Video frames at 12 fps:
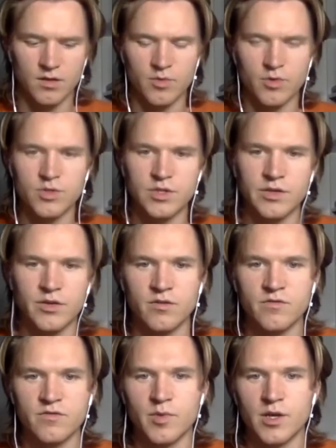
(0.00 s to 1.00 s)
approaching your
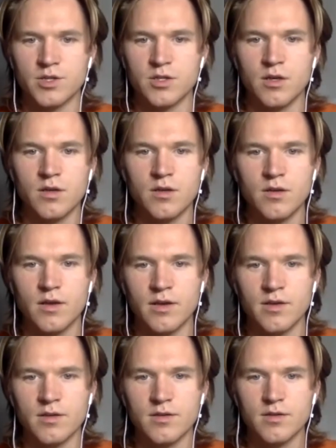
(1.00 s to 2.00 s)
Vipassana?
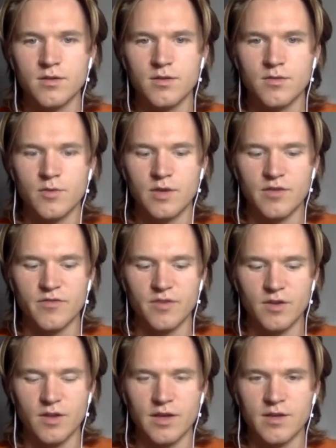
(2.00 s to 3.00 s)
And what did it
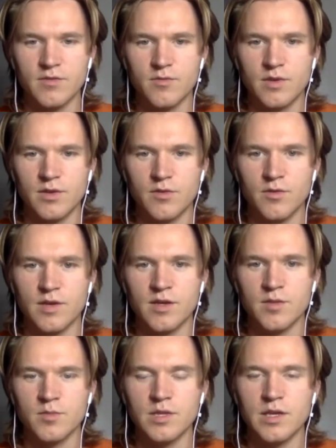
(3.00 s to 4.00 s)
feel like when you had
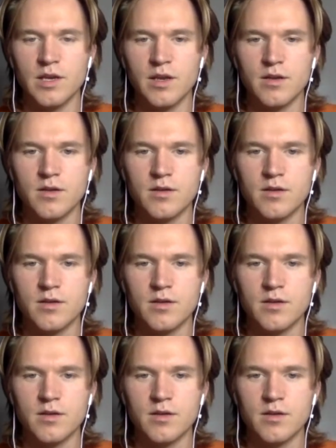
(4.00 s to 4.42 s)
completed it?